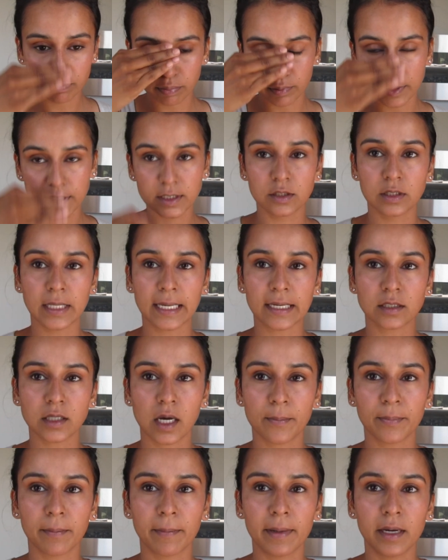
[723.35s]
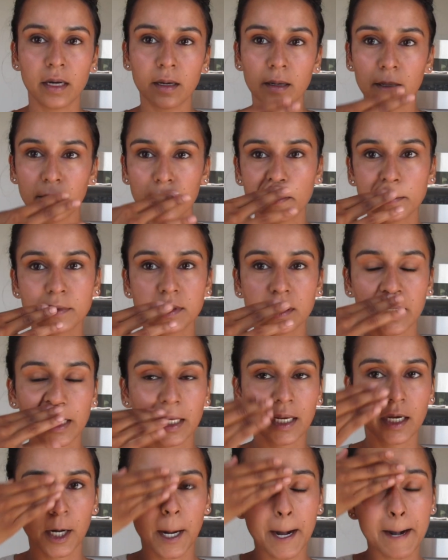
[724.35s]
like top of my nose
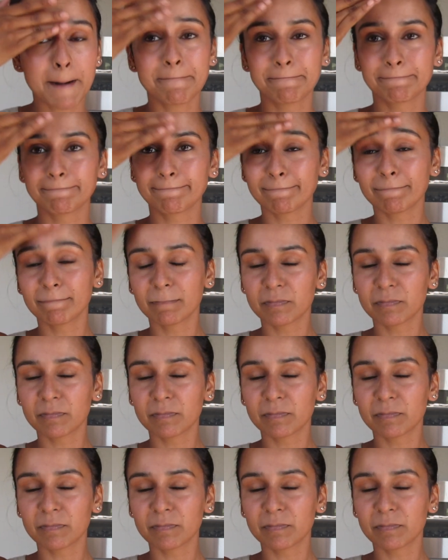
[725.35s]
here.